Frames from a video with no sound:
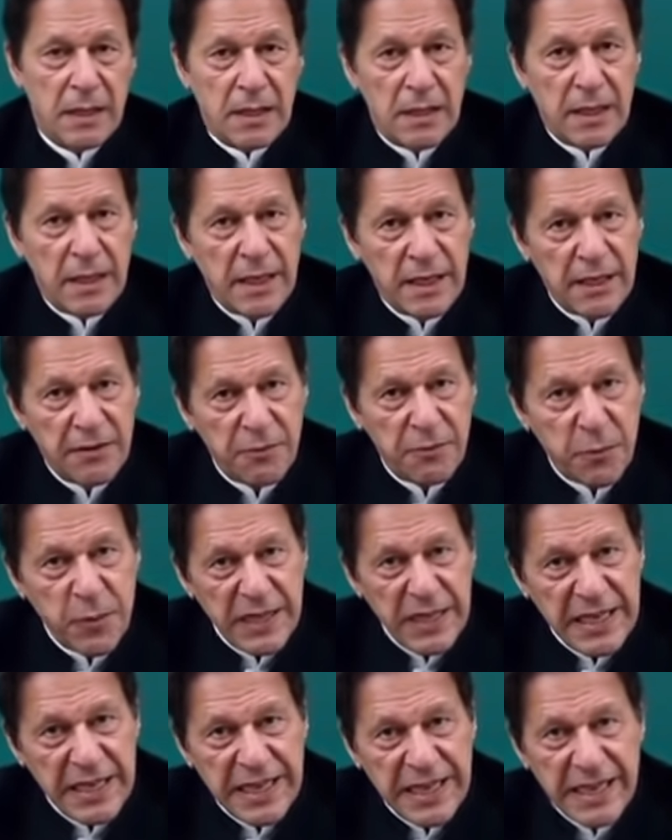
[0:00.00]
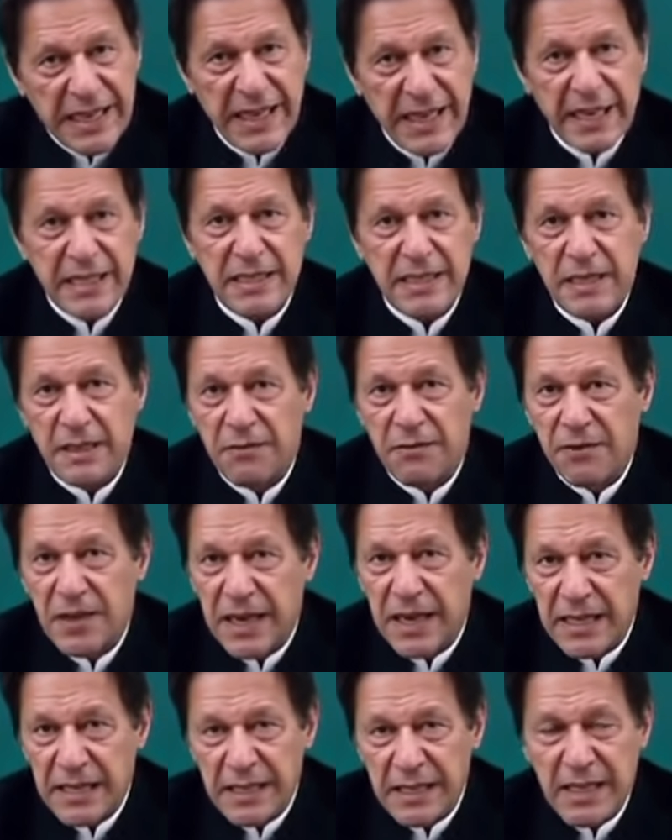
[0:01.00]
If we neglect
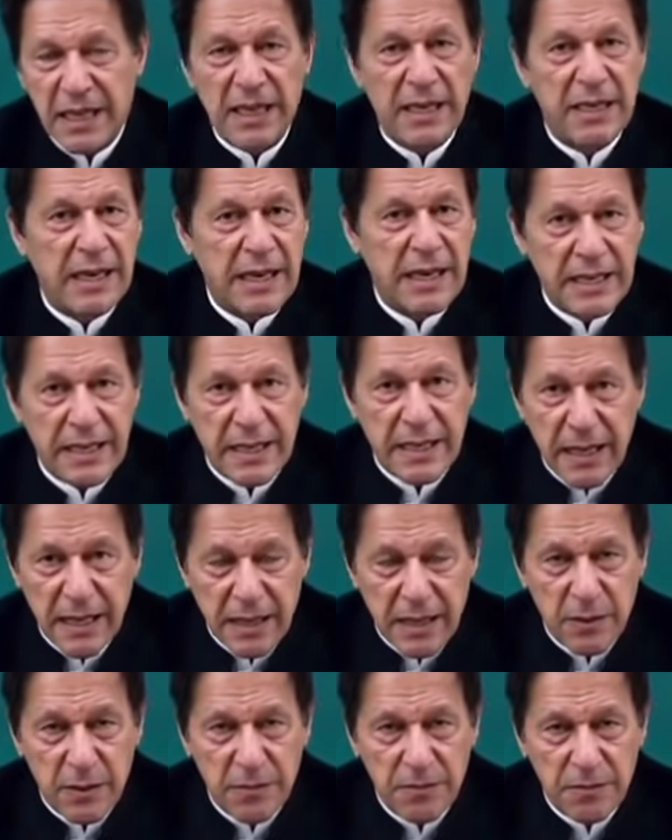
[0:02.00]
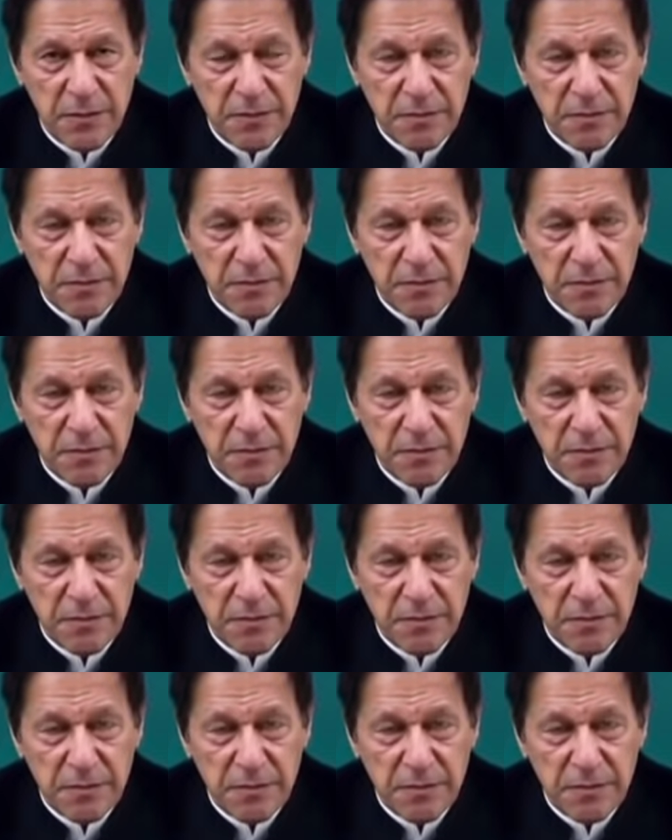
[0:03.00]
Afghanistan right now,